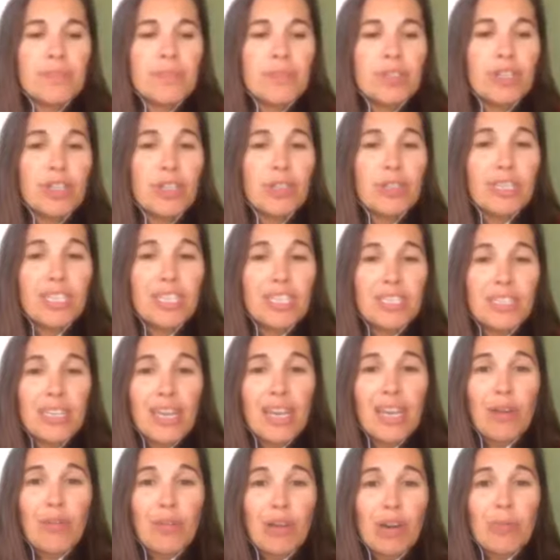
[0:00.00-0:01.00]
to at least
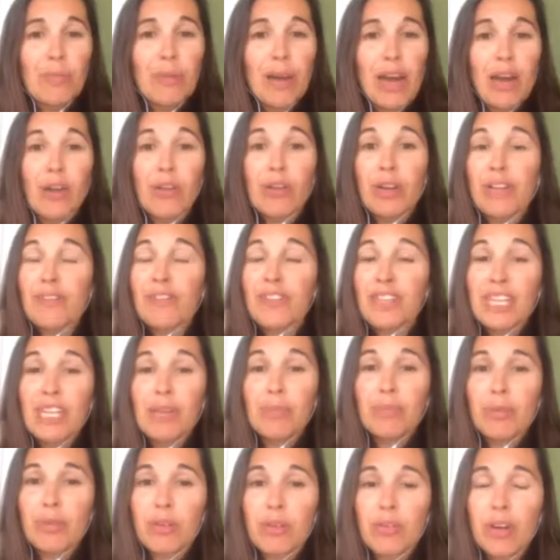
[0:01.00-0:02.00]
stay where i'm at or even
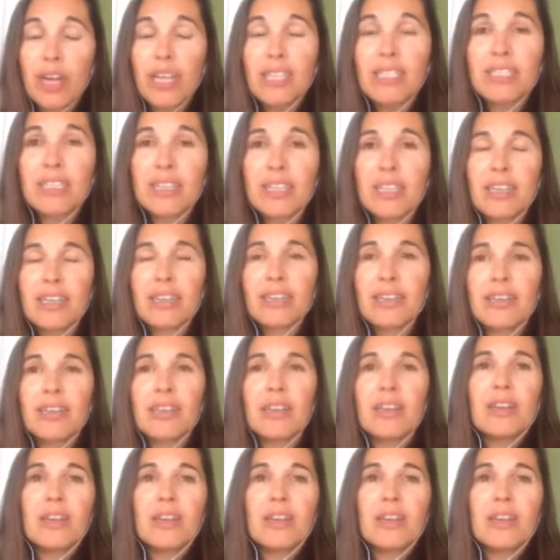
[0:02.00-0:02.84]
keep progressing